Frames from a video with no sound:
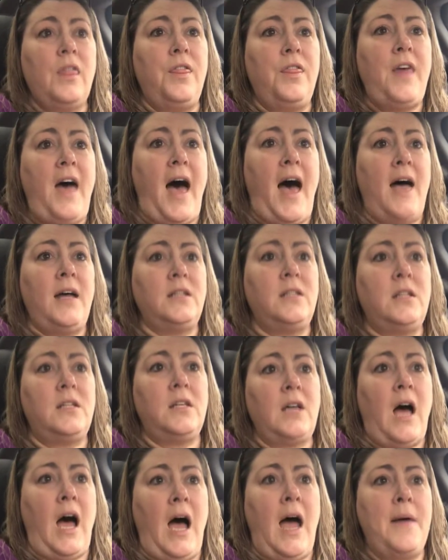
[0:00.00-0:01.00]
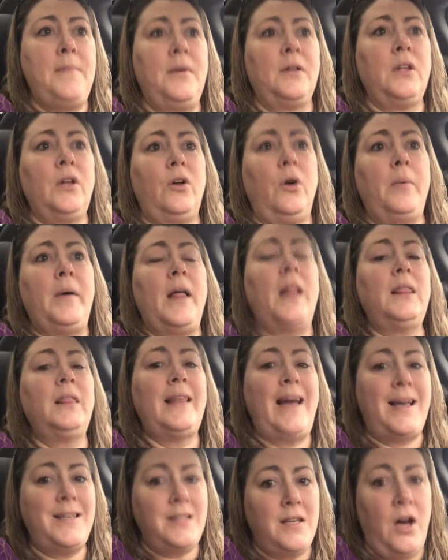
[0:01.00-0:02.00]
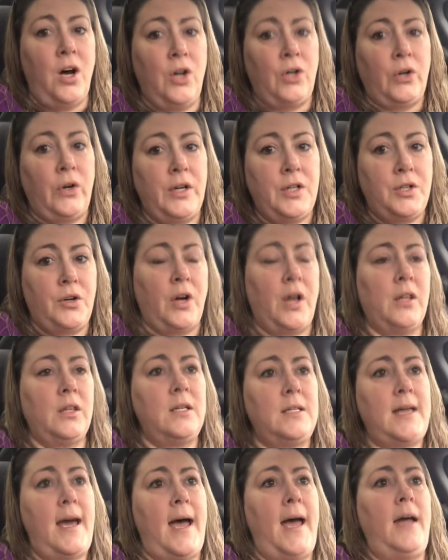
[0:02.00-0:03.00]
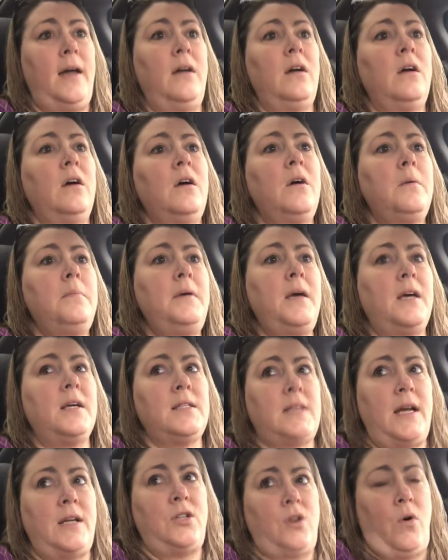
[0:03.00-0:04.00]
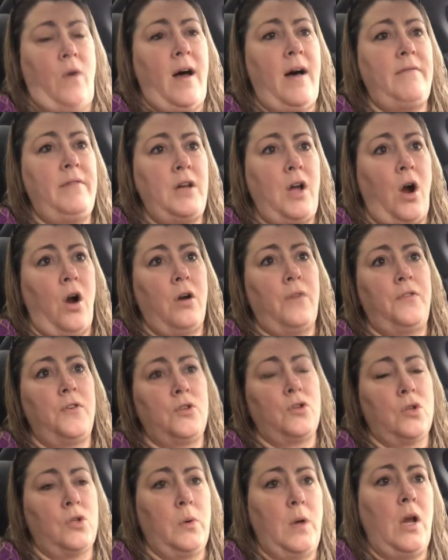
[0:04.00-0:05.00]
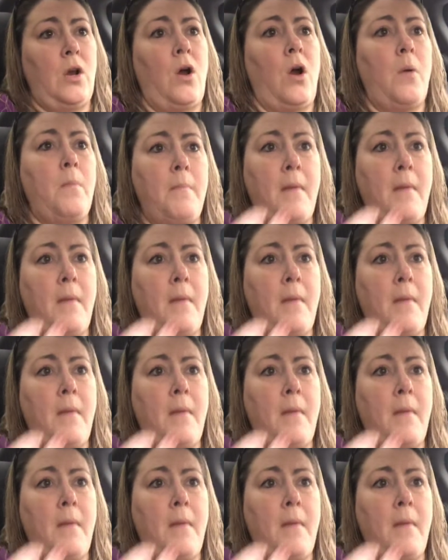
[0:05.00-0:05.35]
that I'm a little bit less hungry during the day because I don't have any artificial sweetener.